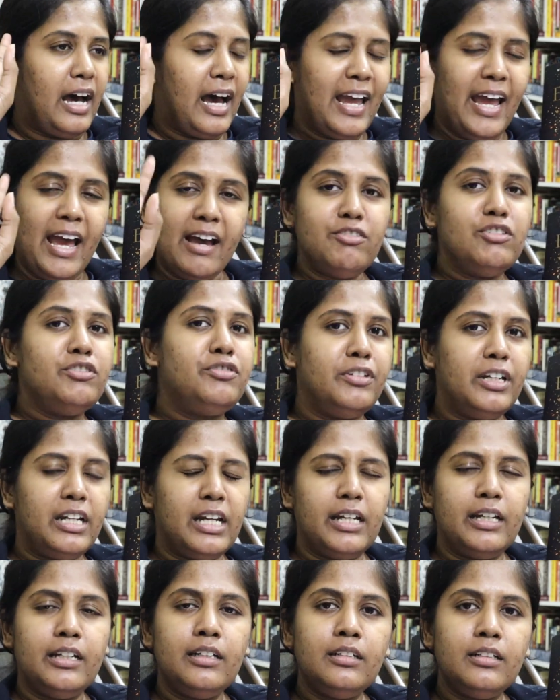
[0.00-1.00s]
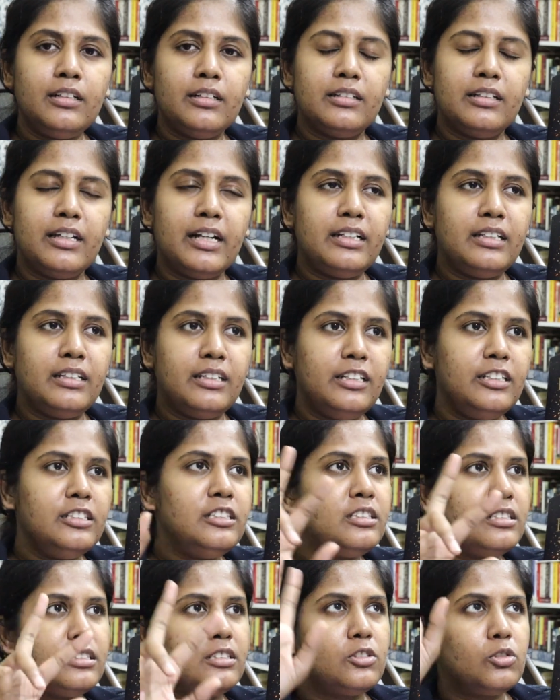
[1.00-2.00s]
I have a feeling that
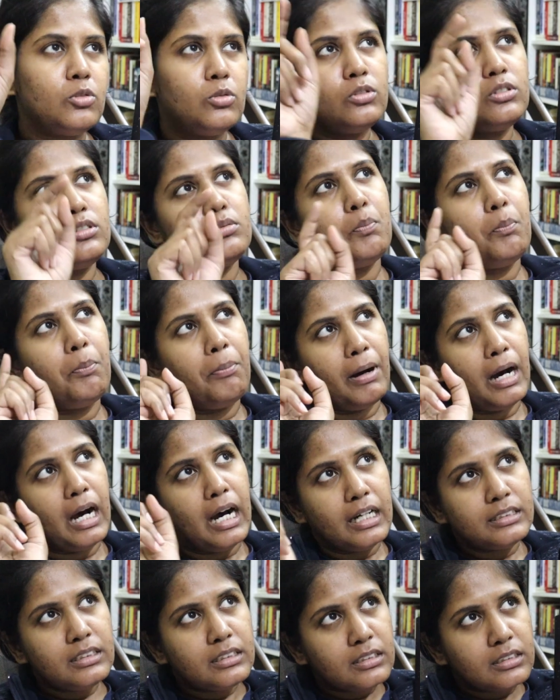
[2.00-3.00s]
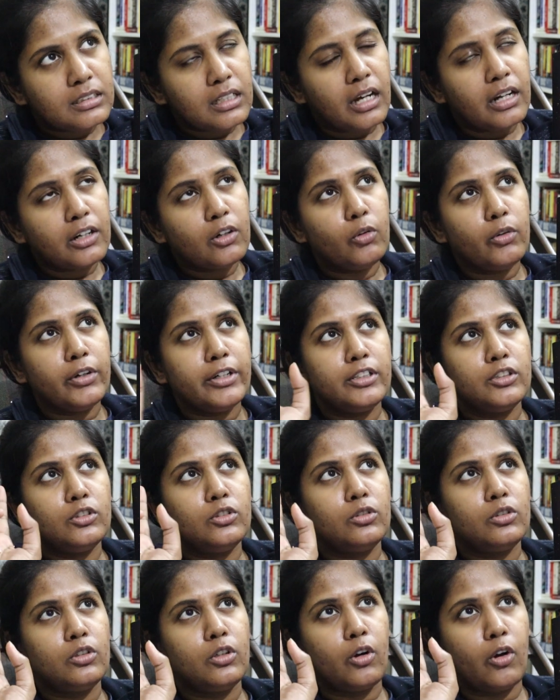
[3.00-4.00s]
these two's paths are going
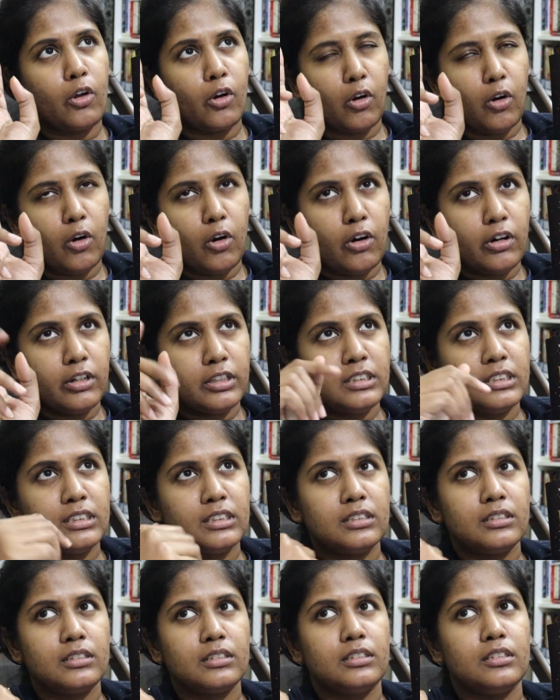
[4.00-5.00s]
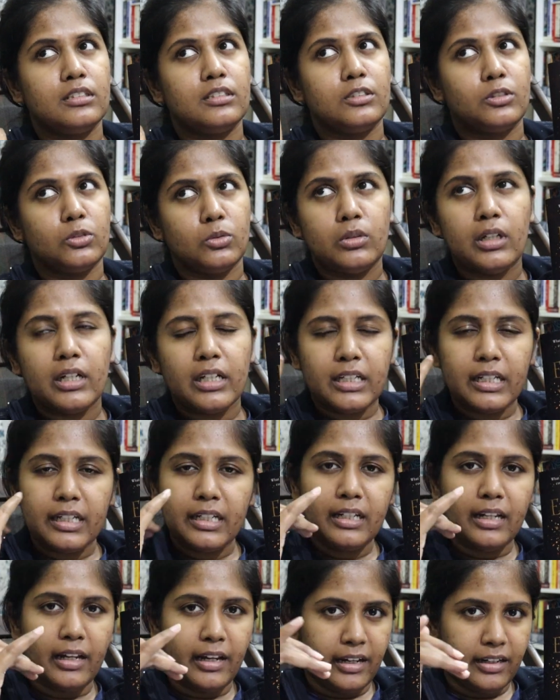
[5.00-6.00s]
to cross sooner
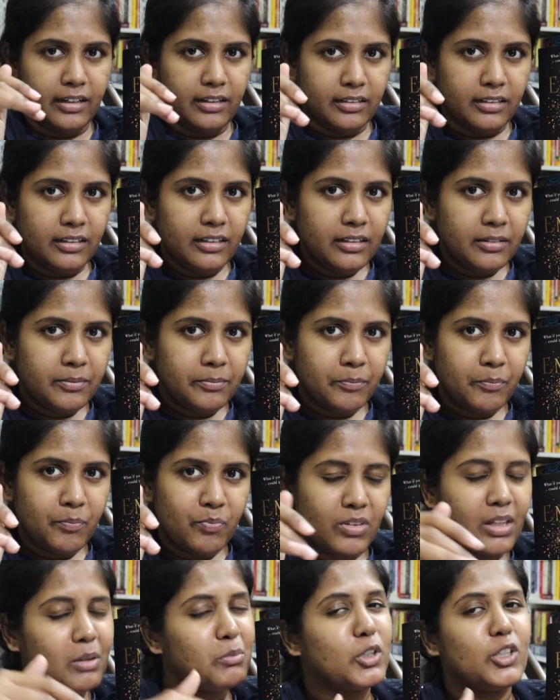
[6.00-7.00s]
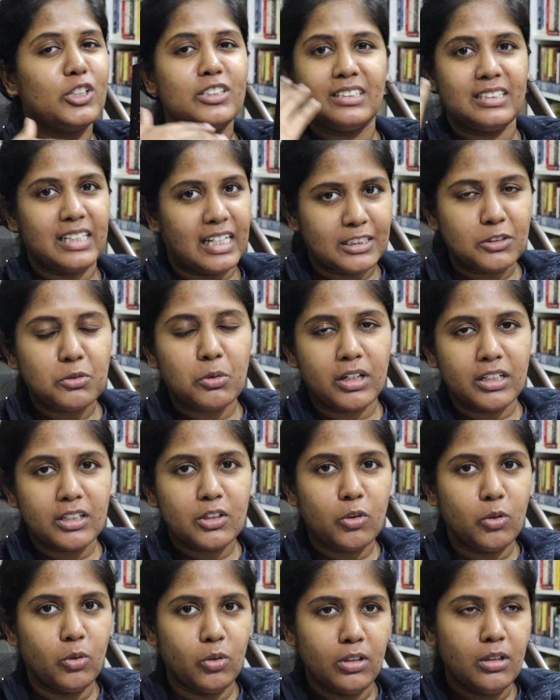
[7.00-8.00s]
than later, because that's what
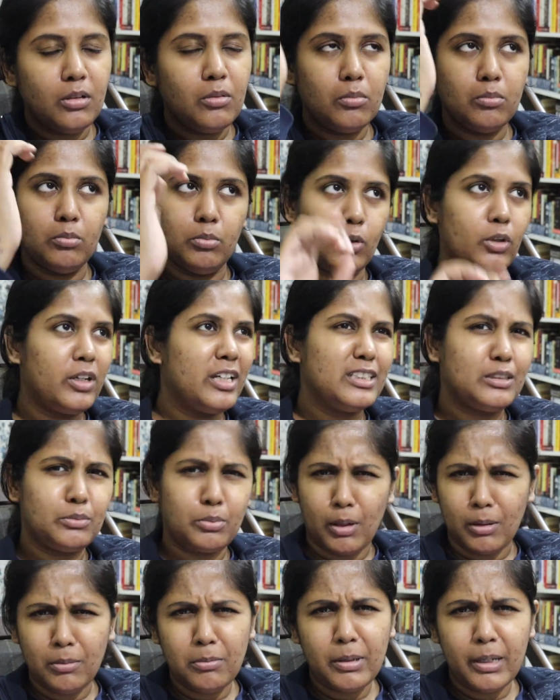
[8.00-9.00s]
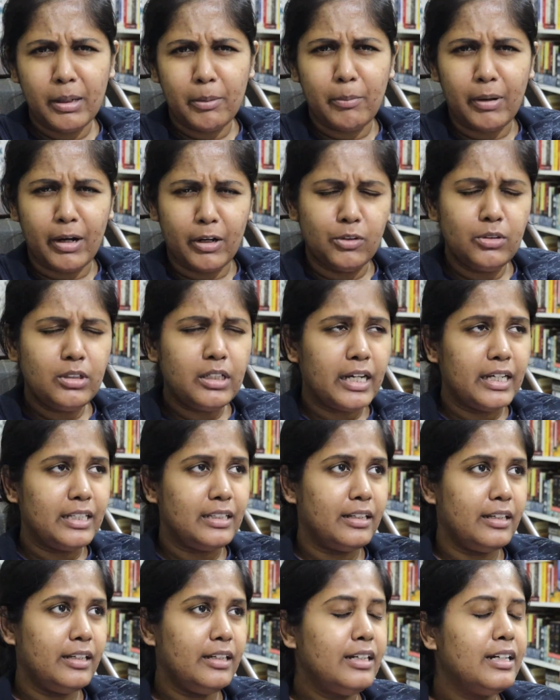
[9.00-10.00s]
the whole book is probably about, I
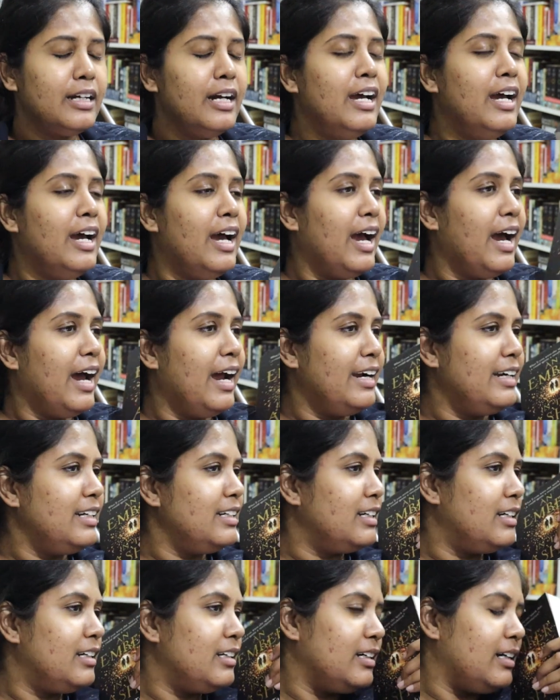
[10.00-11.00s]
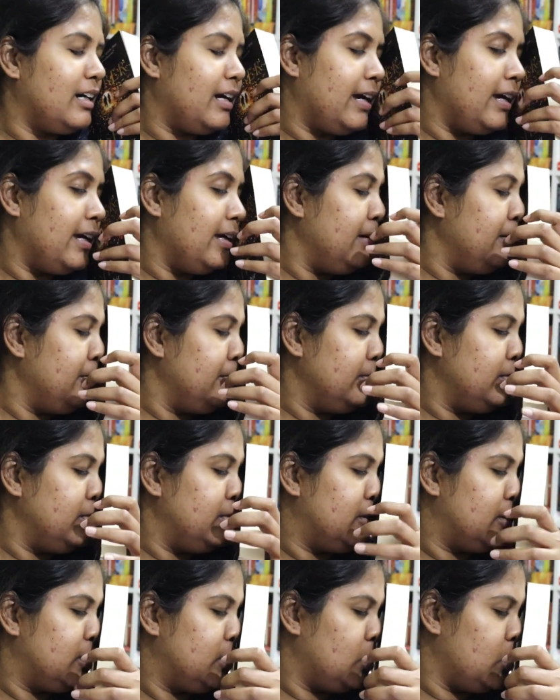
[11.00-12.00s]
think. And
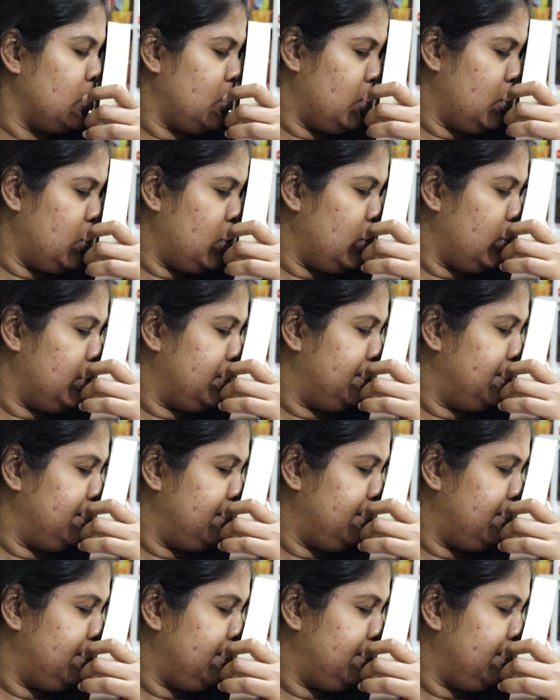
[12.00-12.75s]
I'm so...